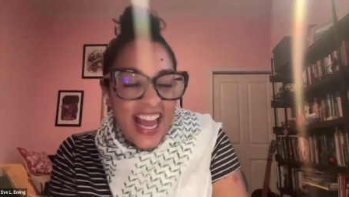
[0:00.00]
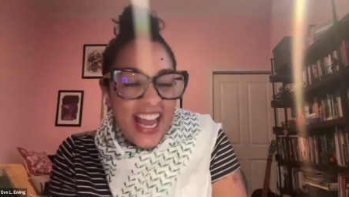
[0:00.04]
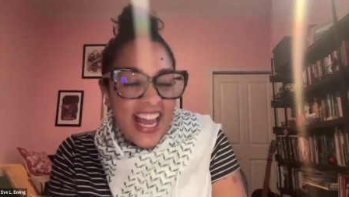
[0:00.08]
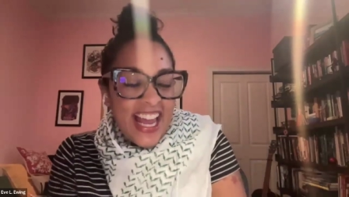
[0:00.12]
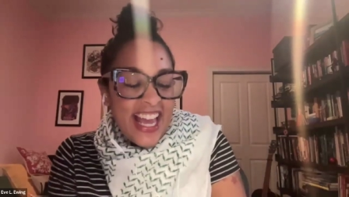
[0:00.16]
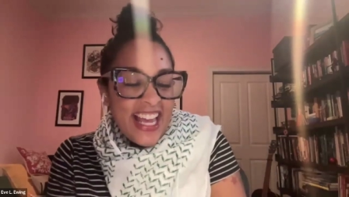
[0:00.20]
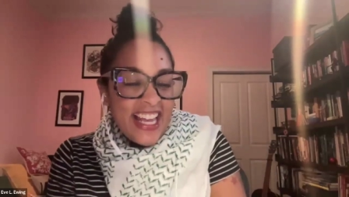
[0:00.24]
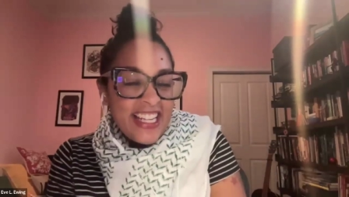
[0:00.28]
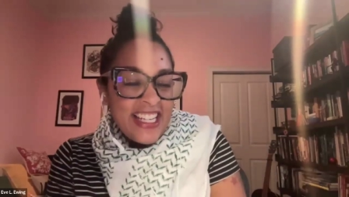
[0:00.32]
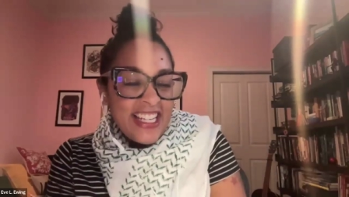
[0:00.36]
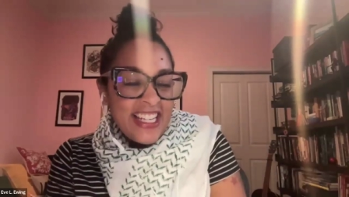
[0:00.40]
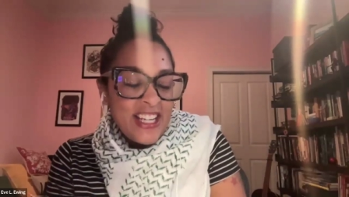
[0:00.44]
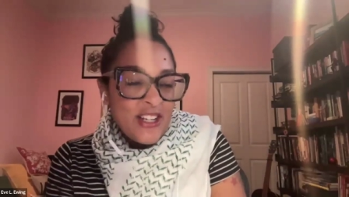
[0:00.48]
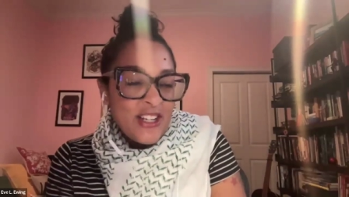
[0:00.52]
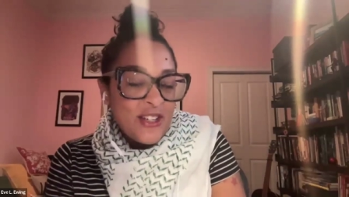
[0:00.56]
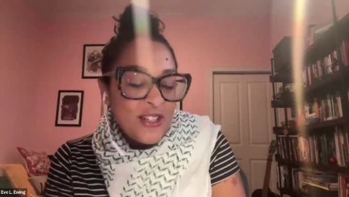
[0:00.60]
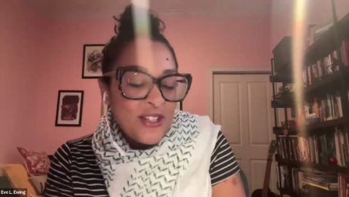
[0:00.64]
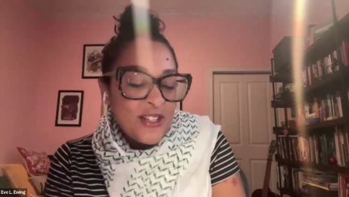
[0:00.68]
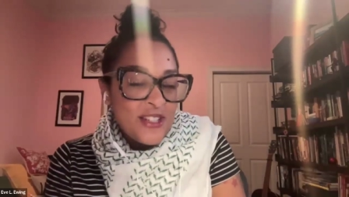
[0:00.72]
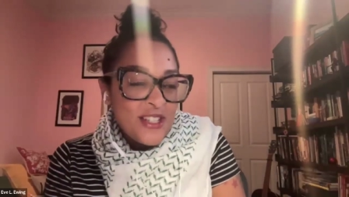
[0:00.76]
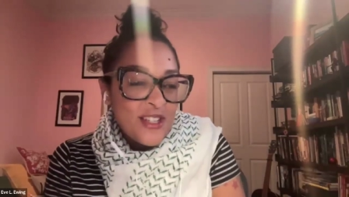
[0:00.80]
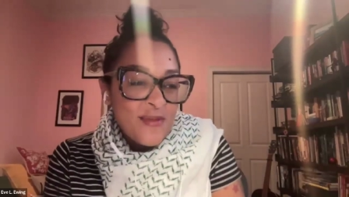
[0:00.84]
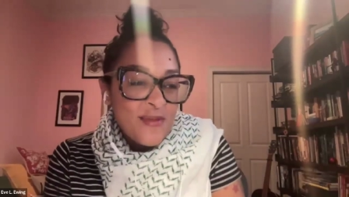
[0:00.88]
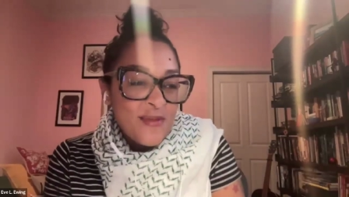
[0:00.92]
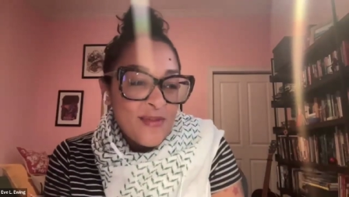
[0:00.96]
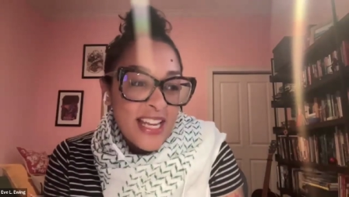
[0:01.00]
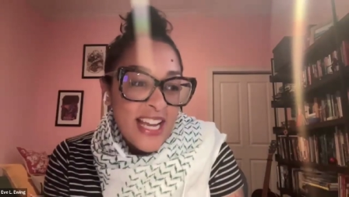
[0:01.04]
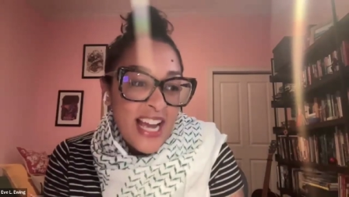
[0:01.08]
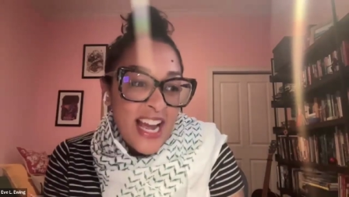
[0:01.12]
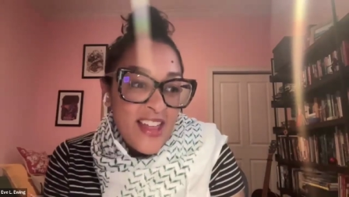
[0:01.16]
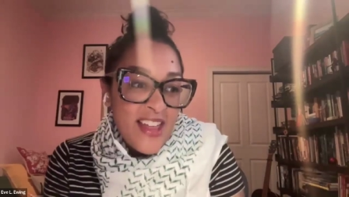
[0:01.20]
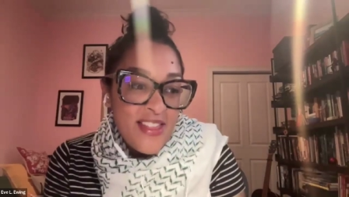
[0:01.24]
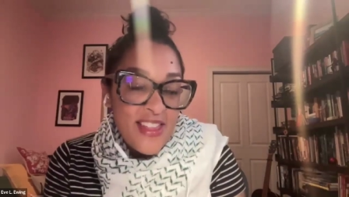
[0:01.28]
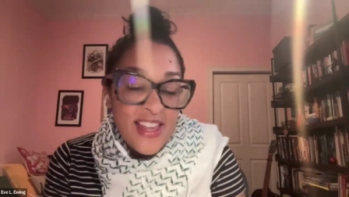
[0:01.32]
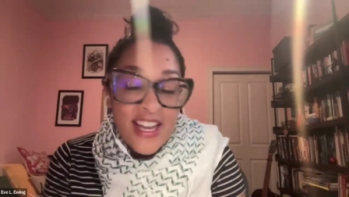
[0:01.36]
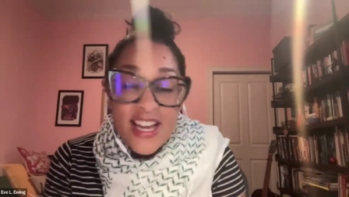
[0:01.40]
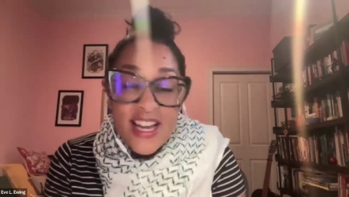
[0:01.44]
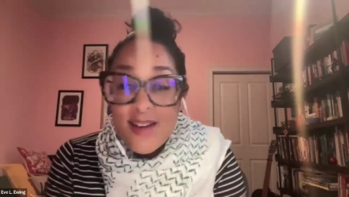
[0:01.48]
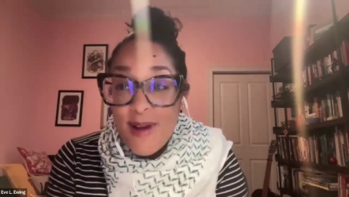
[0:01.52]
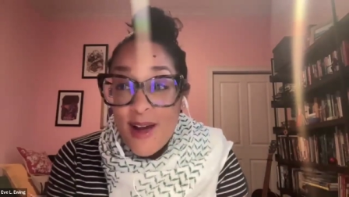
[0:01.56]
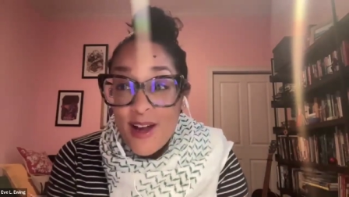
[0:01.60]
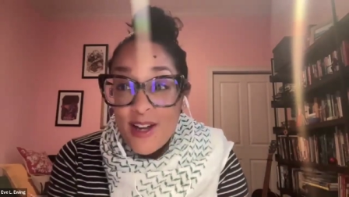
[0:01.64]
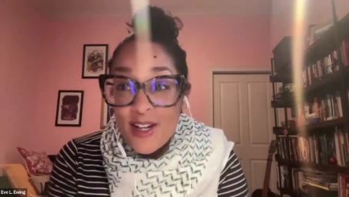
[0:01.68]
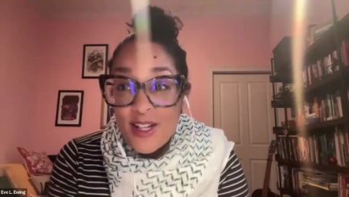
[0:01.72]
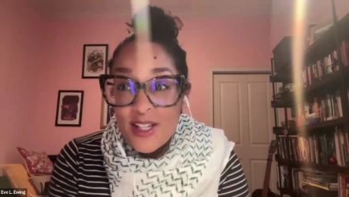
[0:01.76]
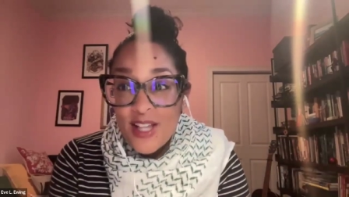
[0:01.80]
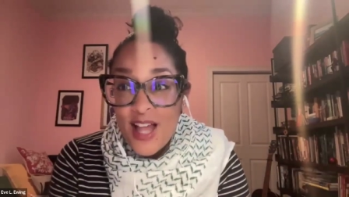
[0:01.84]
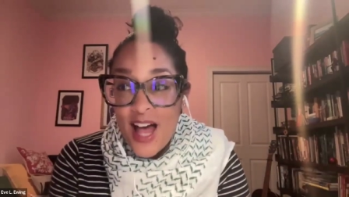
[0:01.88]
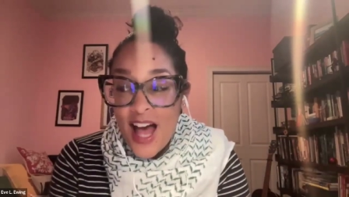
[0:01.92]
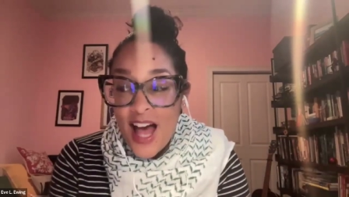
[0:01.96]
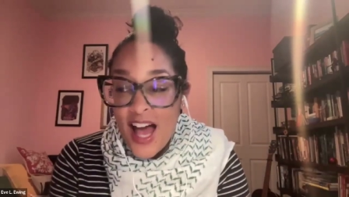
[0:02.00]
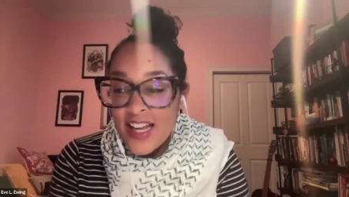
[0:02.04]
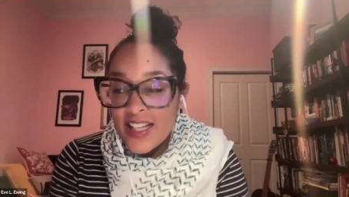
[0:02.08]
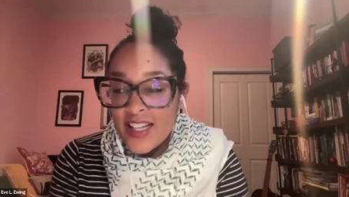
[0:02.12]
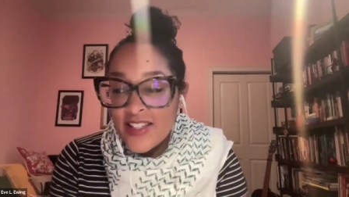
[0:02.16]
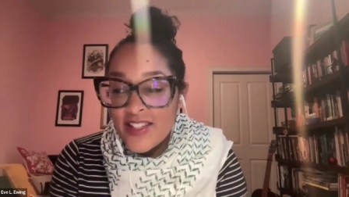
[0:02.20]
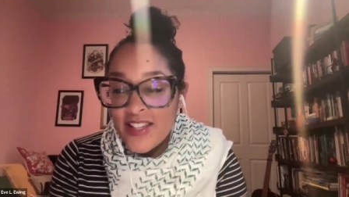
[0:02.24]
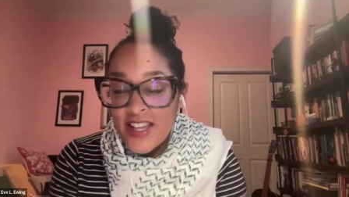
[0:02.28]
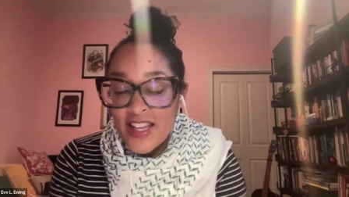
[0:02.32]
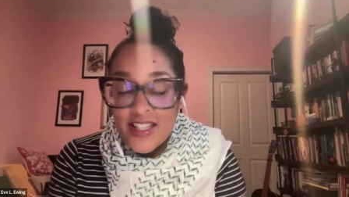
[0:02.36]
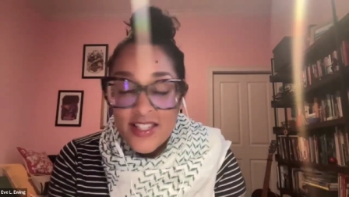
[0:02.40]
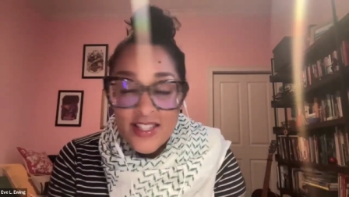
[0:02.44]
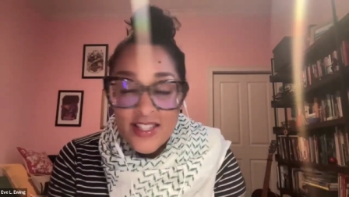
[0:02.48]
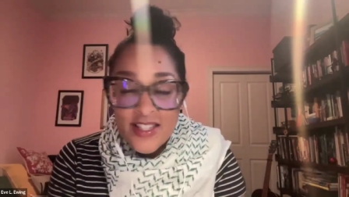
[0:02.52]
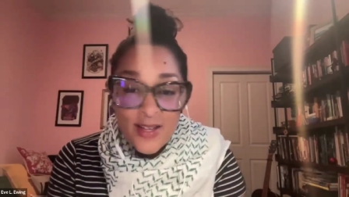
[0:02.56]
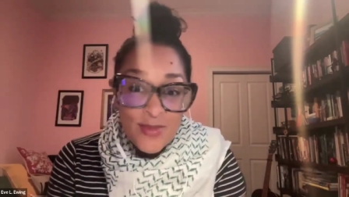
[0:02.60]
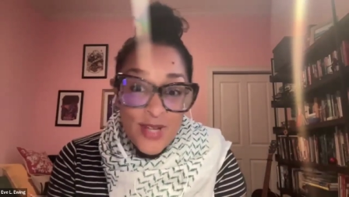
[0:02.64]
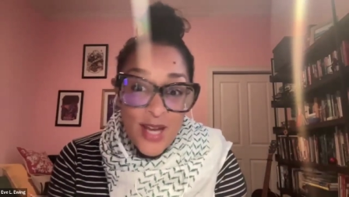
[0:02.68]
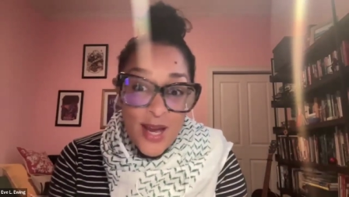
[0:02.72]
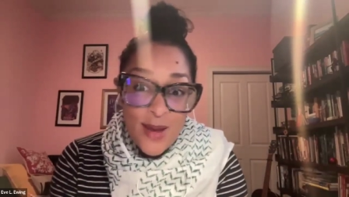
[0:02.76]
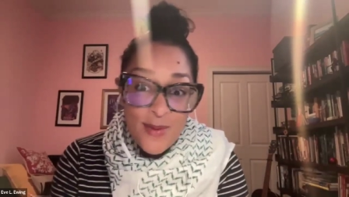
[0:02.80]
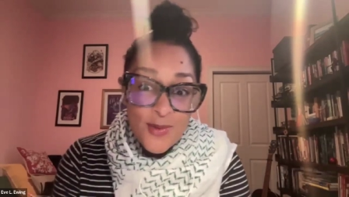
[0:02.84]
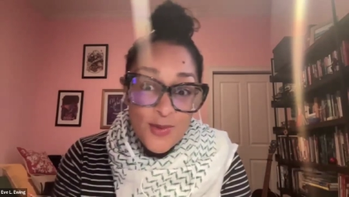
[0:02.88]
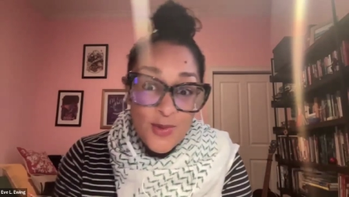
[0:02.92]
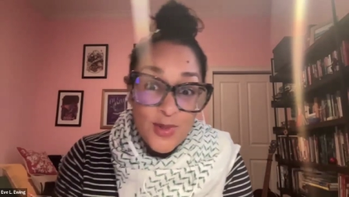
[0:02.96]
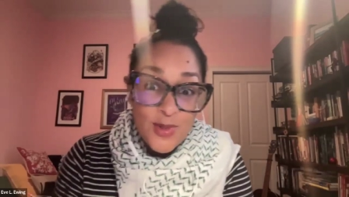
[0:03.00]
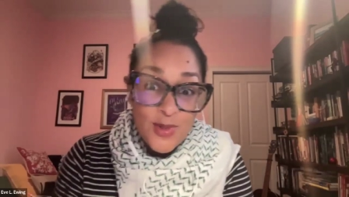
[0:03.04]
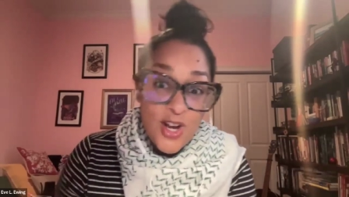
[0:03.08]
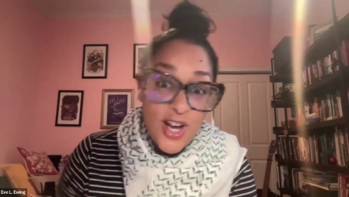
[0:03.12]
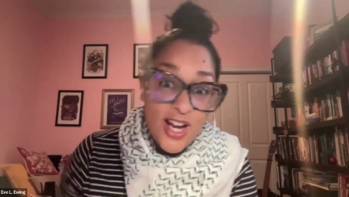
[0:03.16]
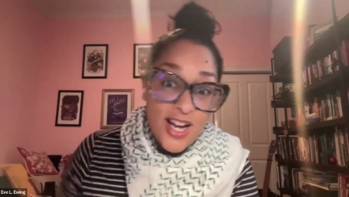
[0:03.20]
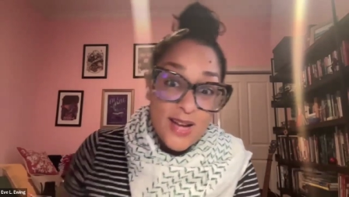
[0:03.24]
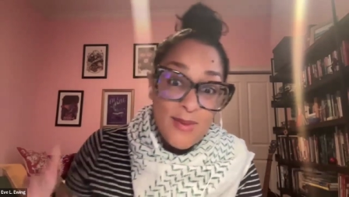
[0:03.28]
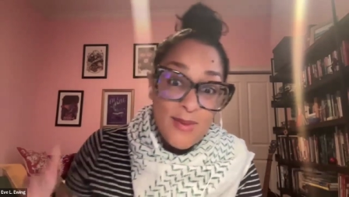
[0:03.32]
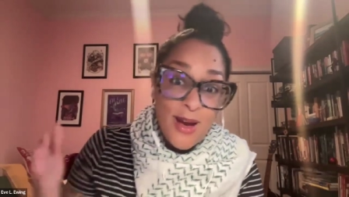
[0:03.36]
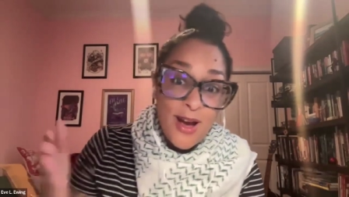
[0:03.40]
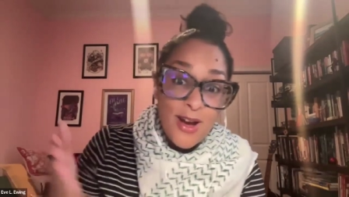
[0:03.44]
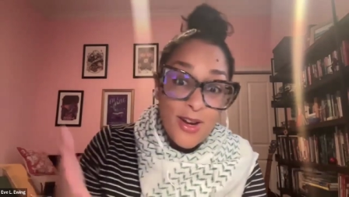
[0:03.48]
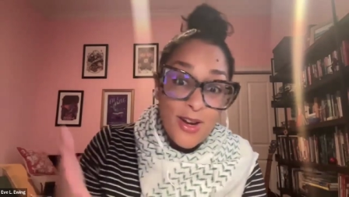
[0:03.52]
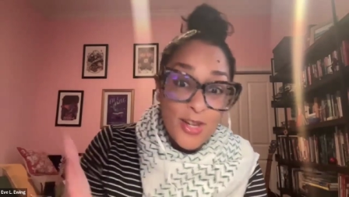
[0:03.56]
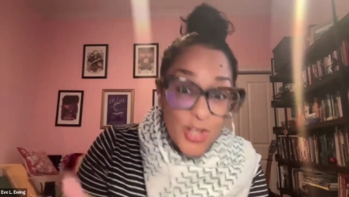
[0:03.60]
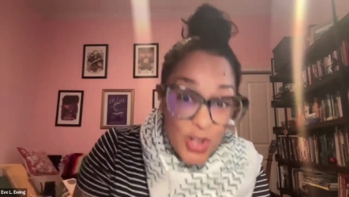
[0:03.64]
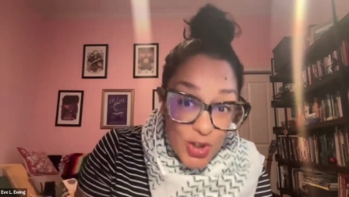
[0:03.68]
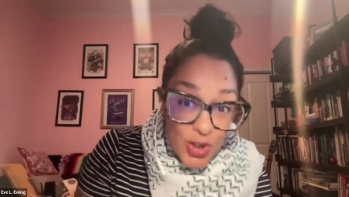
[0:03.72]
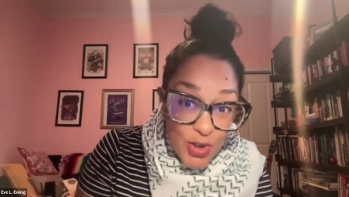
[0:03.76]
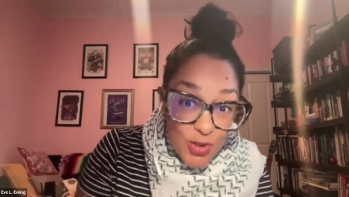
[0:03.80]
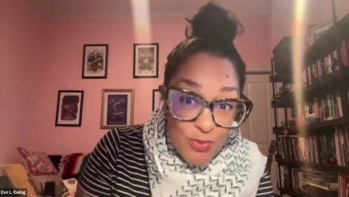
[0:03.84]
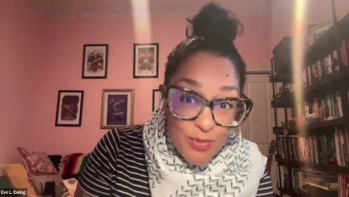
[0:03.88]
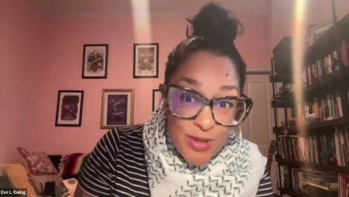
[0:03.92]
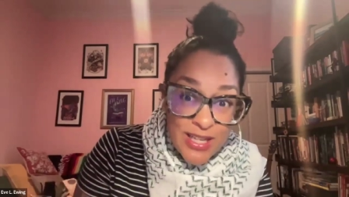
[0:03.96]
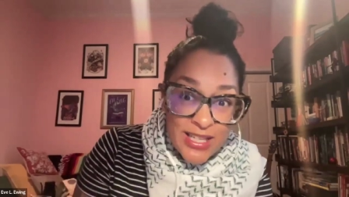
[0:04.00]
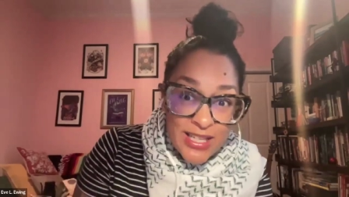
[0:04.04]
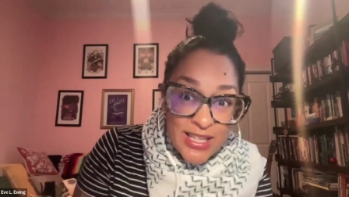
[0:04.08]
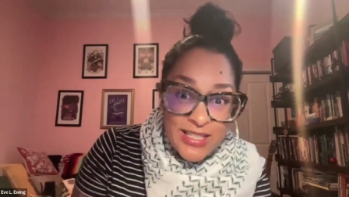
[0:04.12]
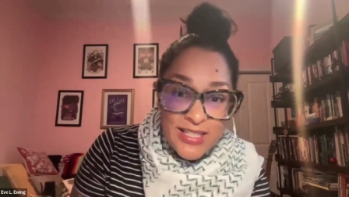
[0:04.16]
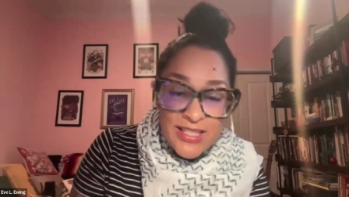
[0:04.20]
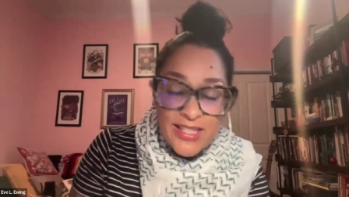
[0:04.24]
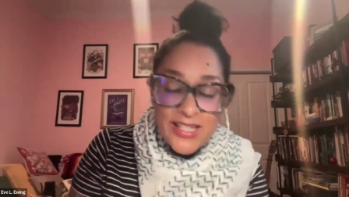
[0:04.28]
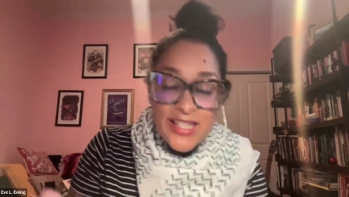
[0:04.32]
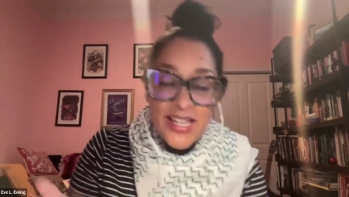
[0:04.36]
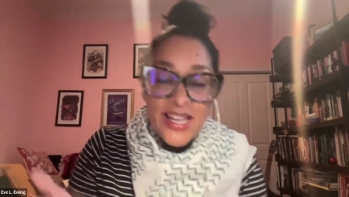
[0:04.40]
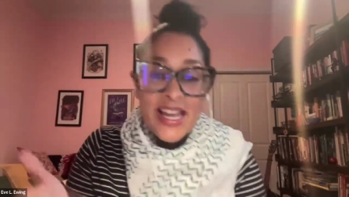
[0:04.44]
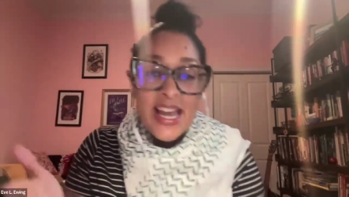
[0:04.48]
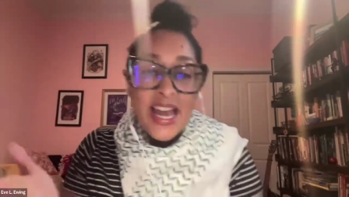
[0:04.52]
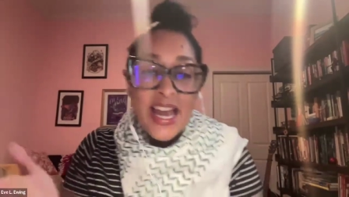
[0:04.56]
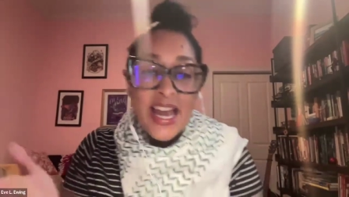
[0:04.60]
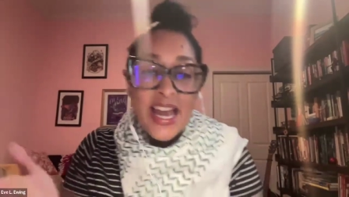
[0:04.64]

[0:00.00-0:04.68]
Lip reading: And, something I think about a lot is that sometimes we talk about humans